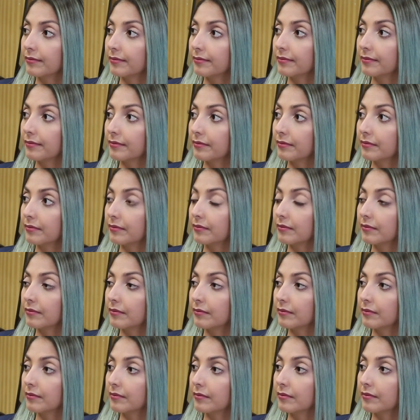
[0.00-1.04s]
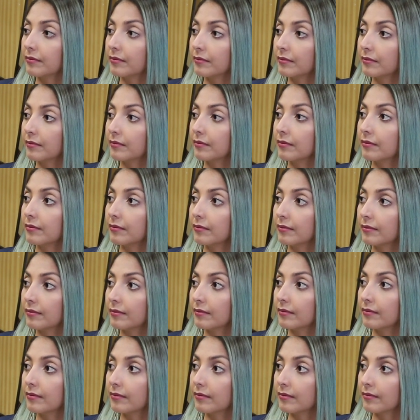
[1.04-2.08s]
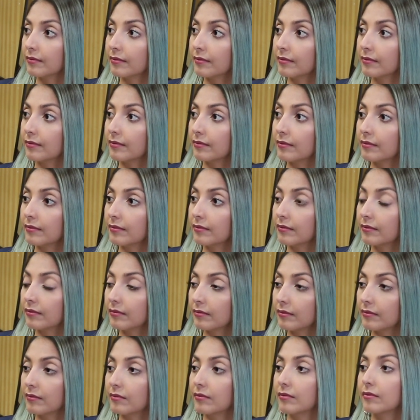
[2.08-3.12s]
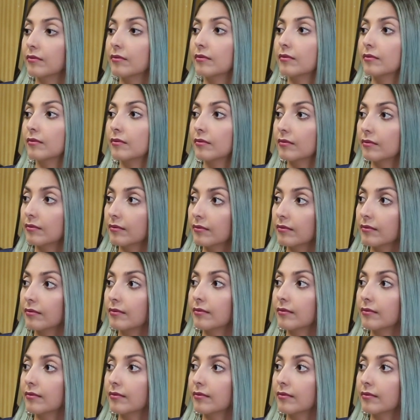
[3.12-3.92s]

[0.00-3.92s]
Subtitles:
(silent)